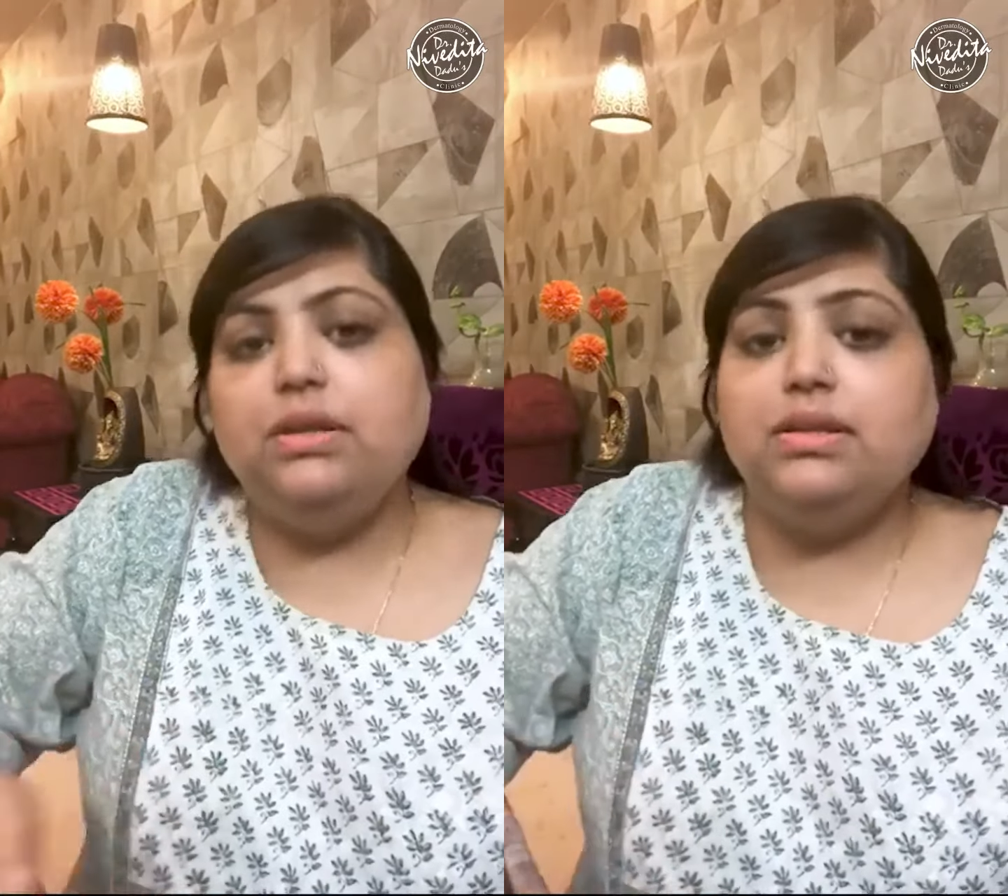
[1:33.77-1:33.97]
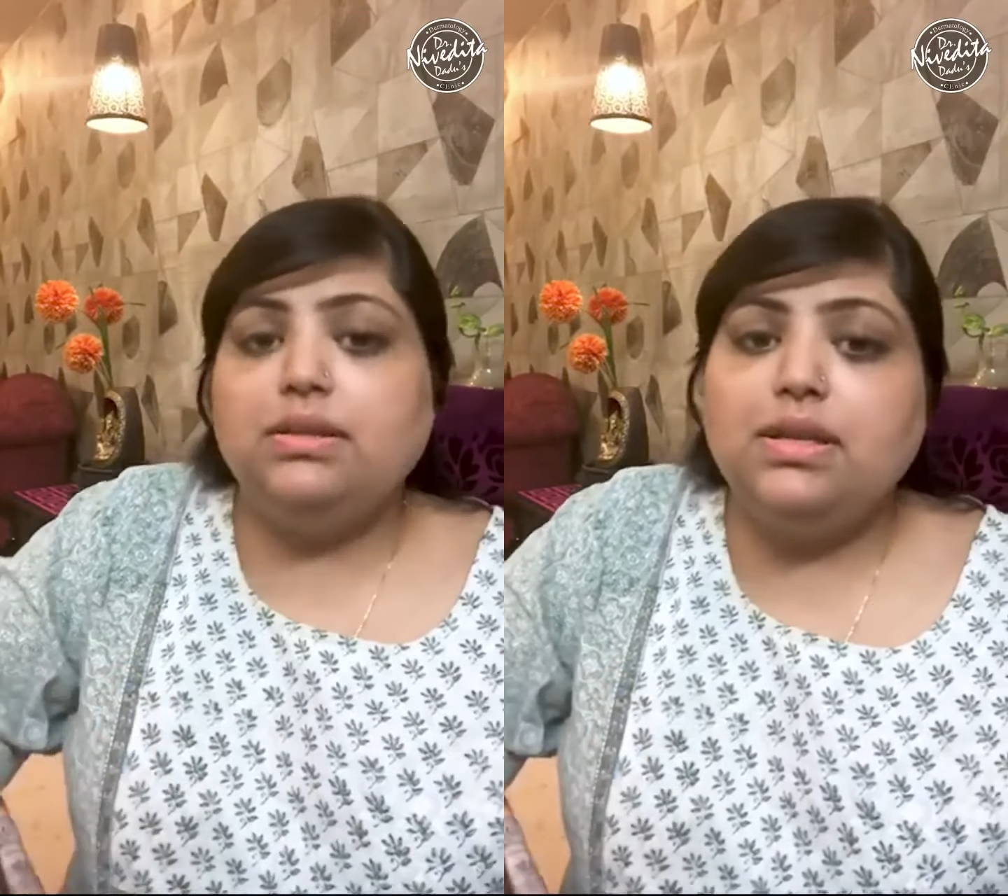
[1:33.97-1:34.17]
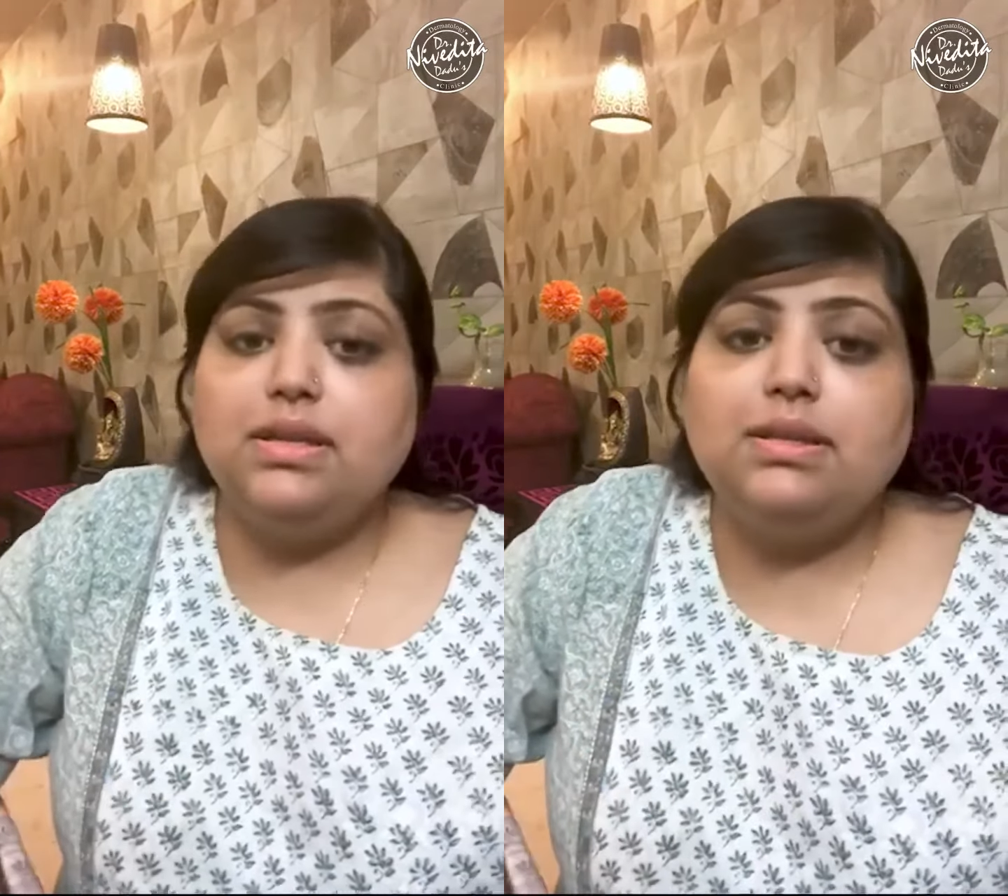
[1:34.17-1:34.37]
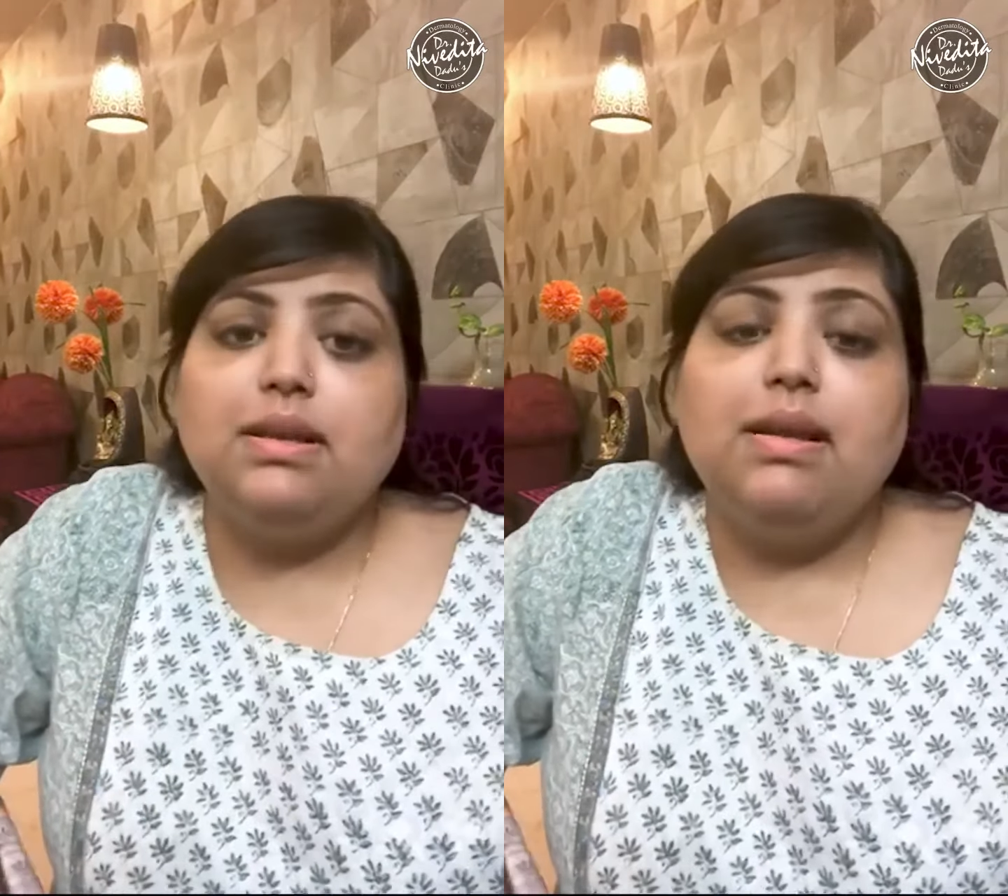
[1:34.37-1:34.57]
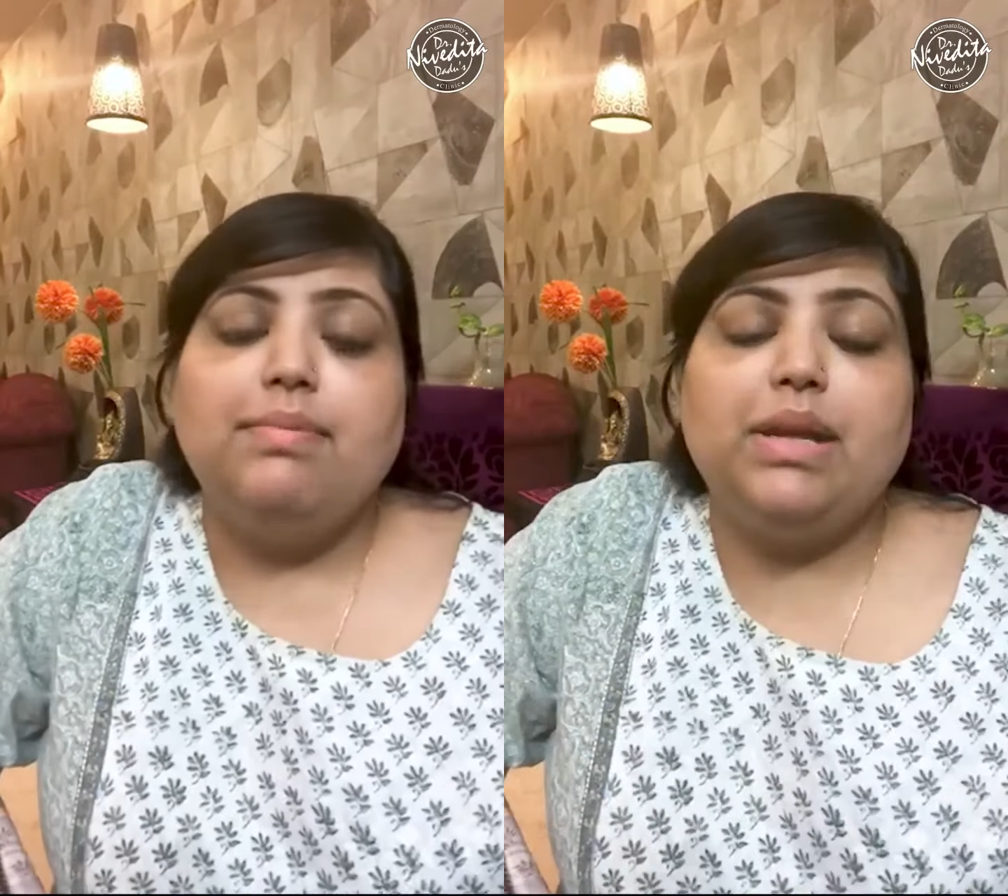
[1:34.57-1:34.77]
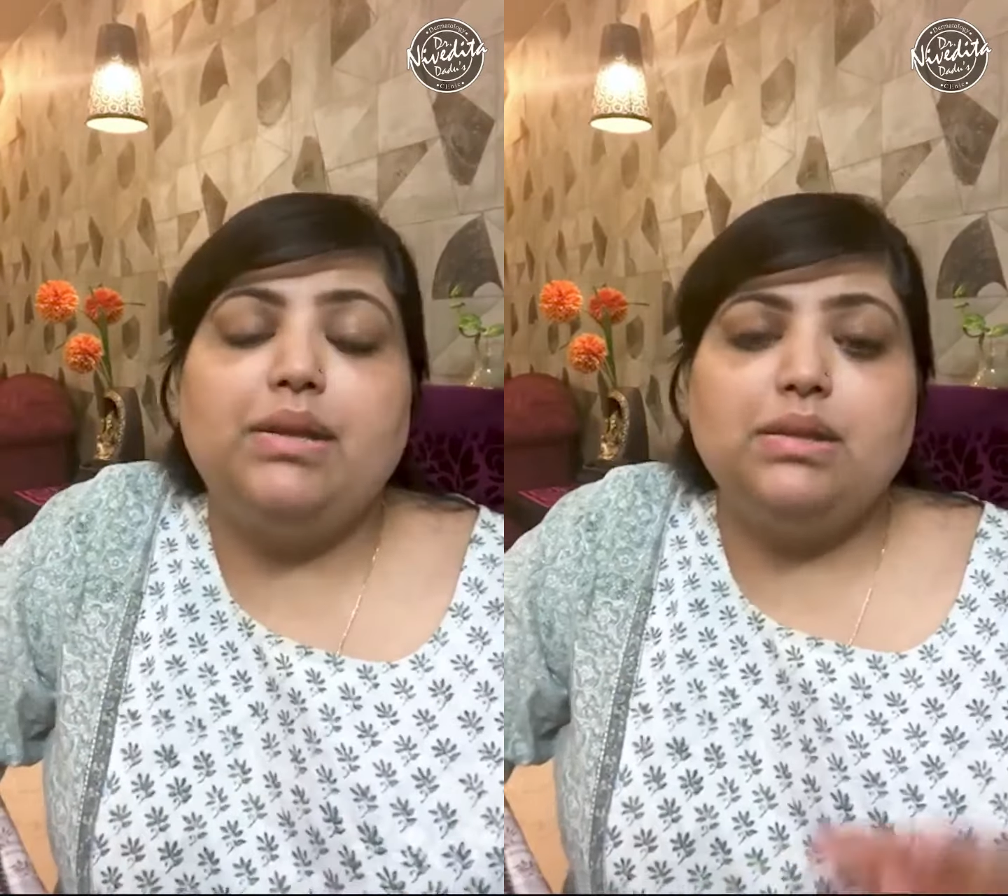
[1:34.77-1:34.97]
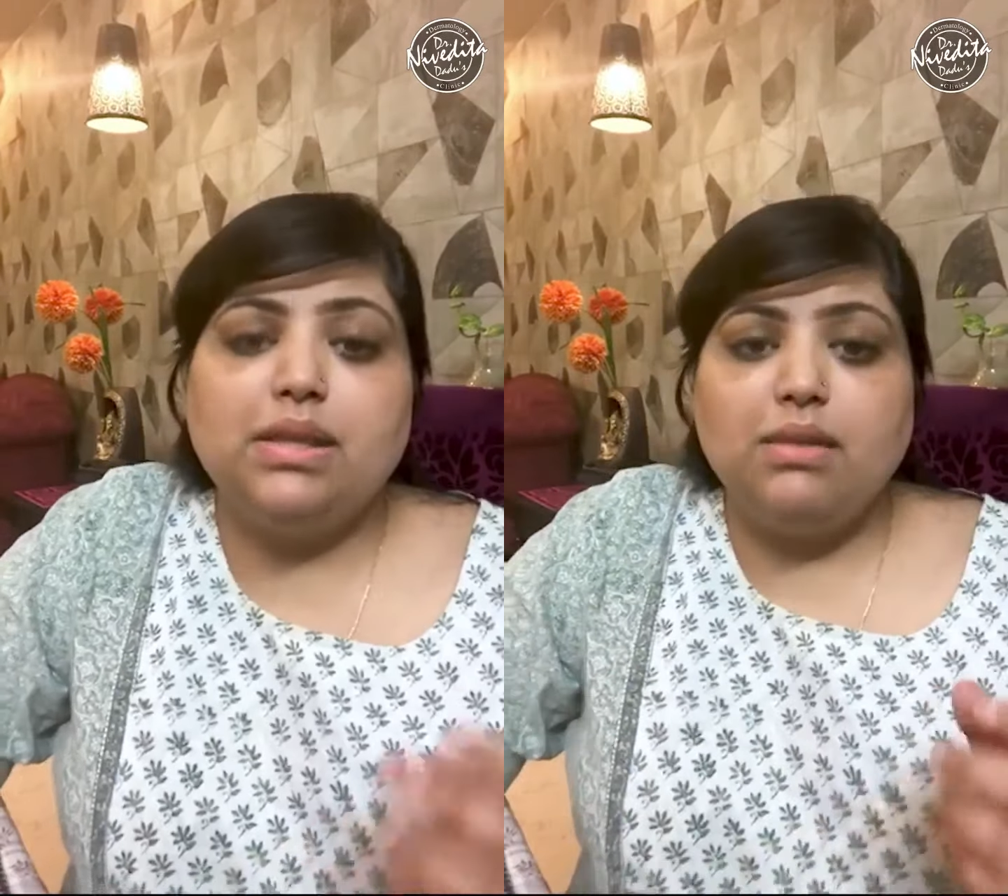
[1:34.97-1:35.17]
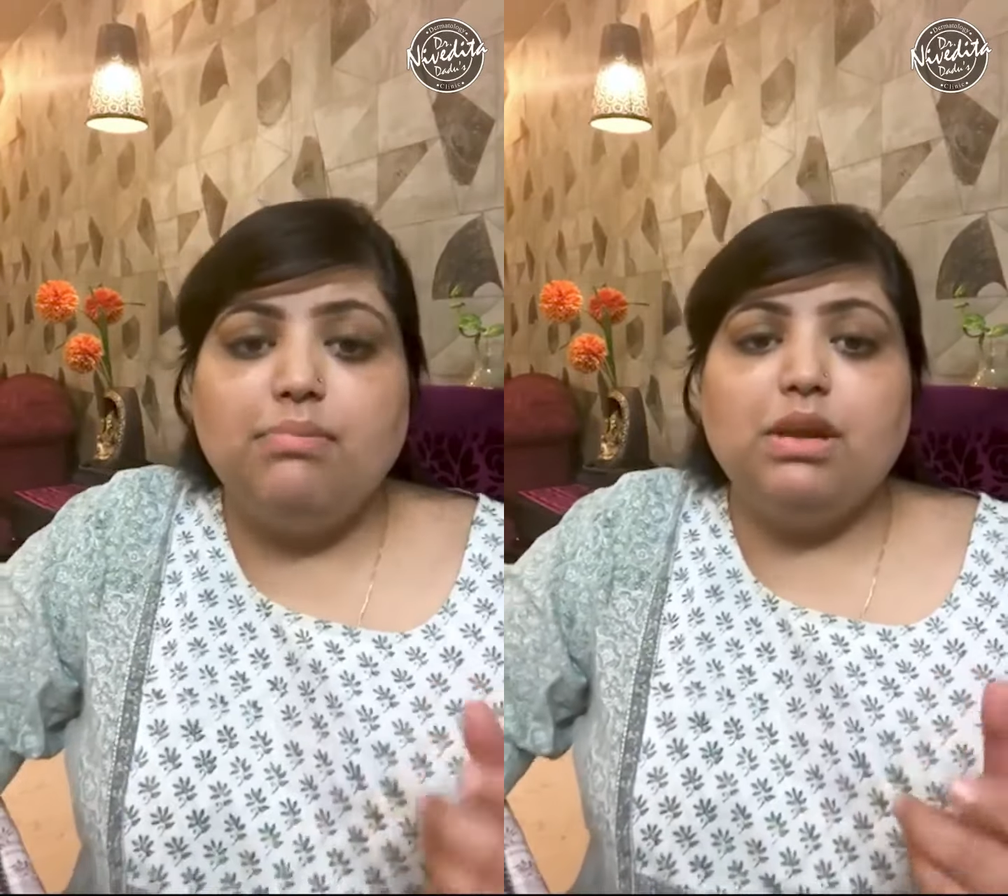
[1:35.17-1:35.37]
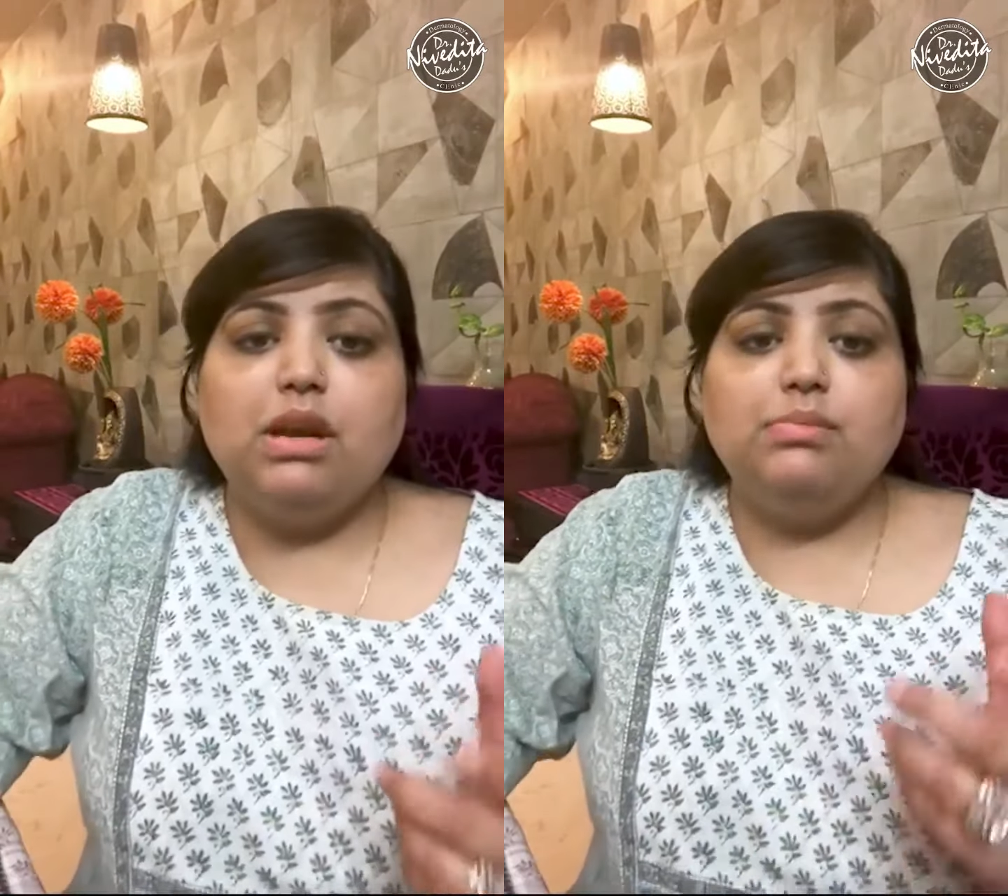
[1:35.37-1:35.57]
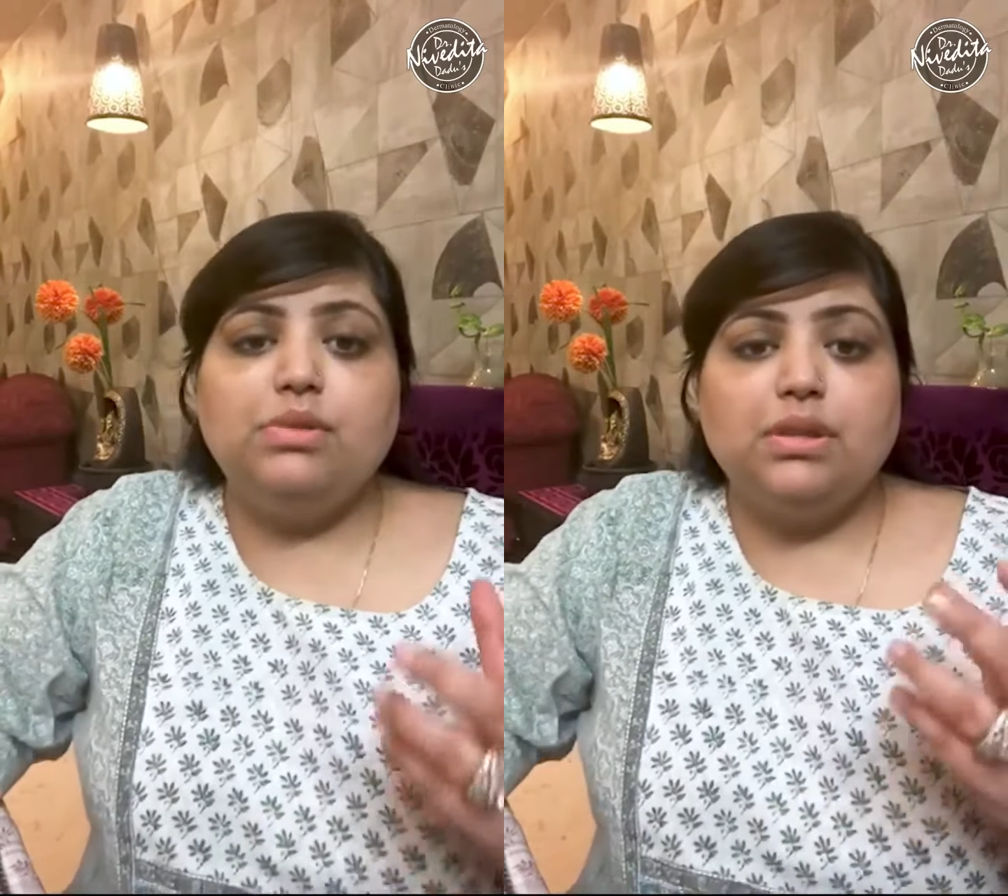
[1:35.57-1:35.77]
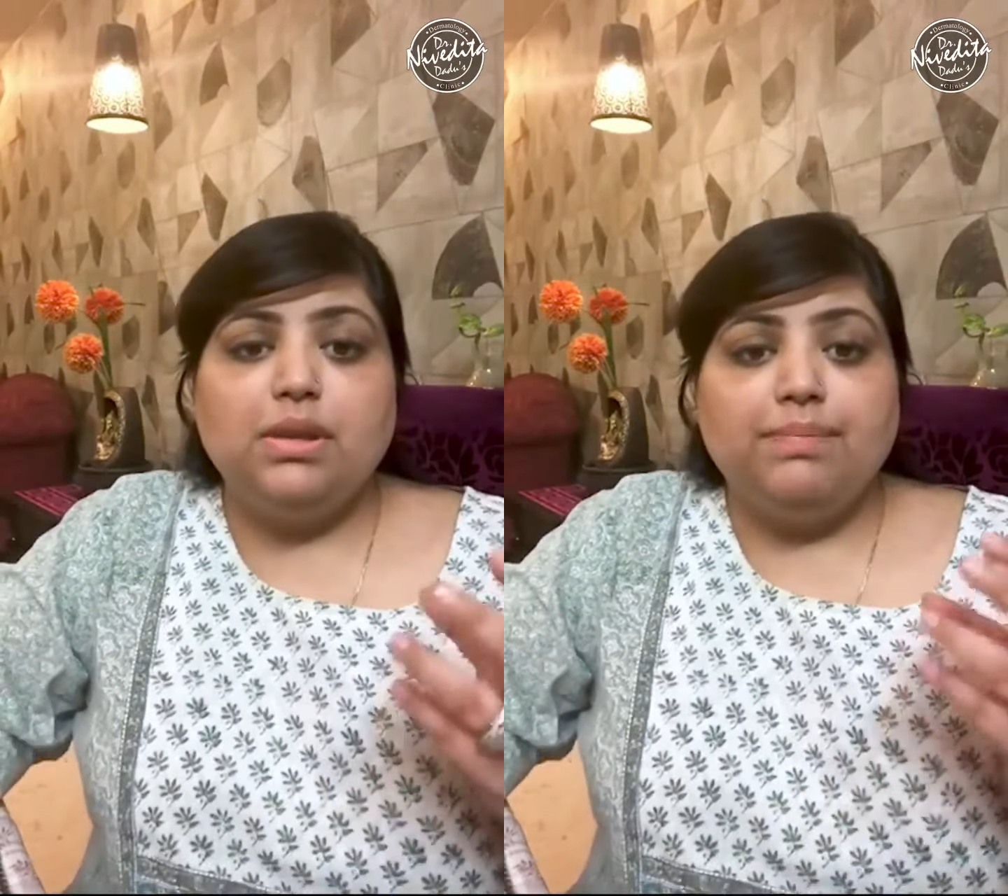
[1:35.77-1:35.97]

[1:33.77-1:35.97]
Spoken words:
this is that the skin becomes